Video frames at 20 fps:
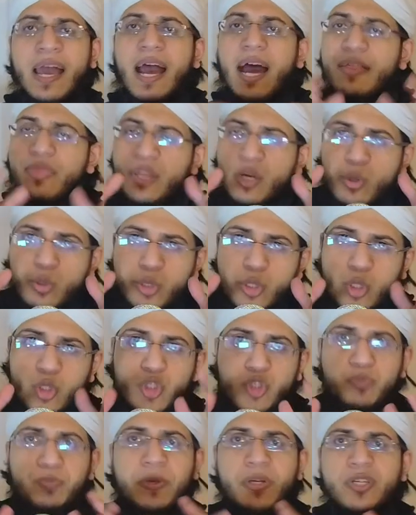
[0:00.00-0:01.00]
And then also
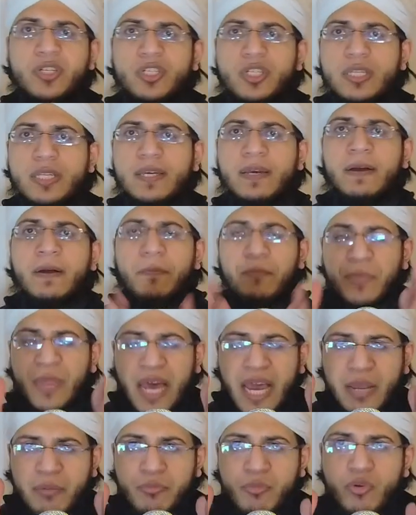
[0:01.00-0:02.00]
spiritually,
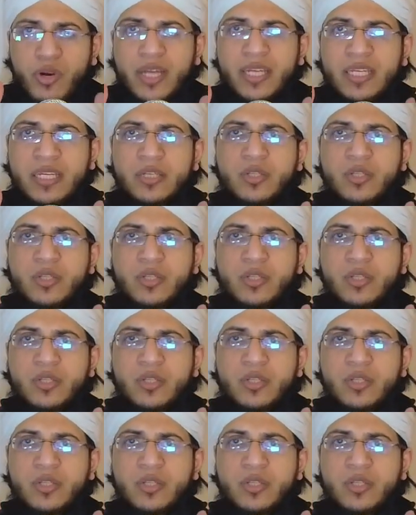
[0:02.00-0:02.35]
that I'm ready